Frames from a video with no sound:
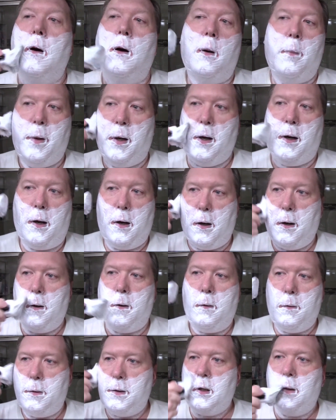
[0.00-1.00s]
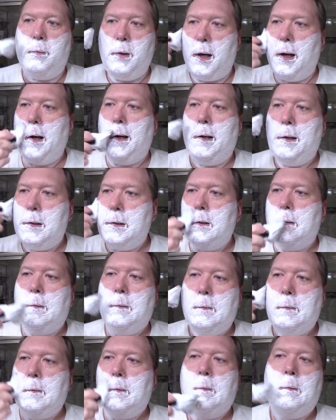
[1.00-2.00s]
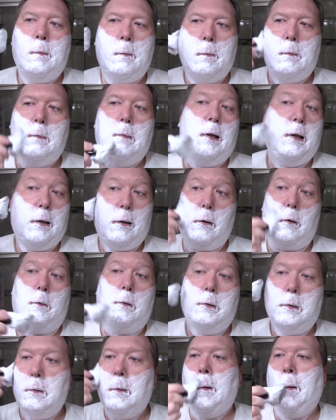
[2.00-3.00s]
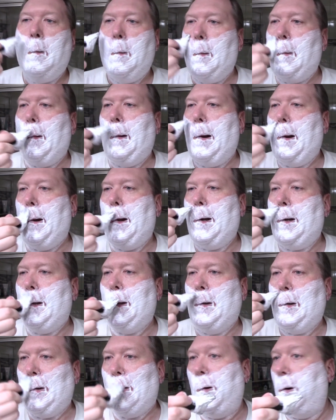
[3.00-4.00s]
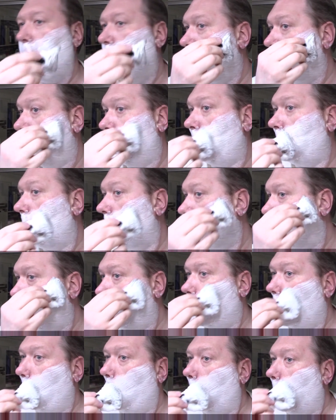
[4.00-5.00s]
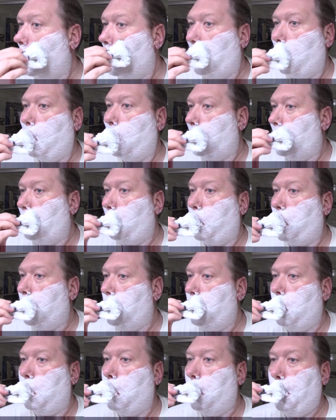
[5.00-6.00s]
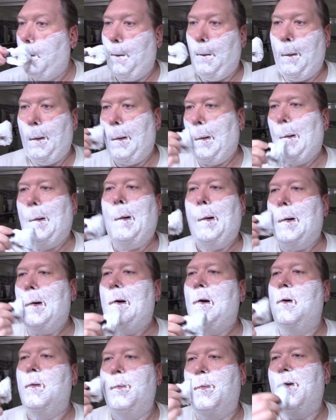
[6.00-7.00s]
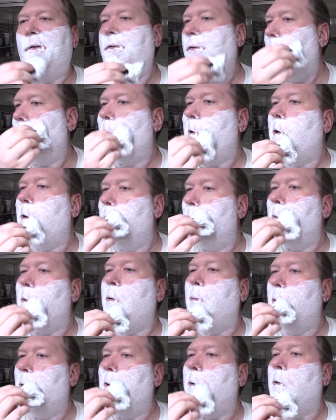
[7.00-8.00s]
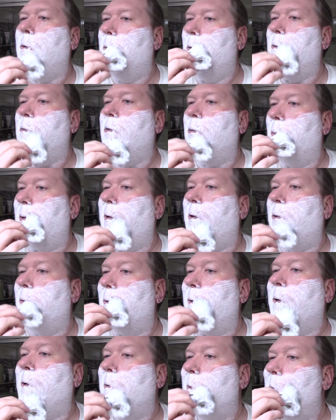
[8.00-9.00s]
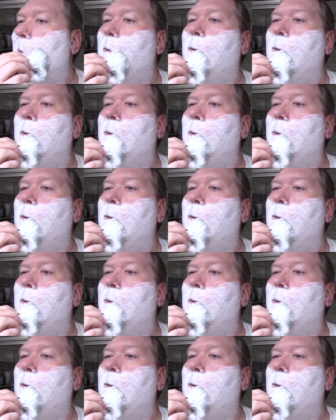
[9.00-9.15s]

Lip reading: I mean, some guys and girls, they like the strong scent. Some people don't prefer it to be overpowering.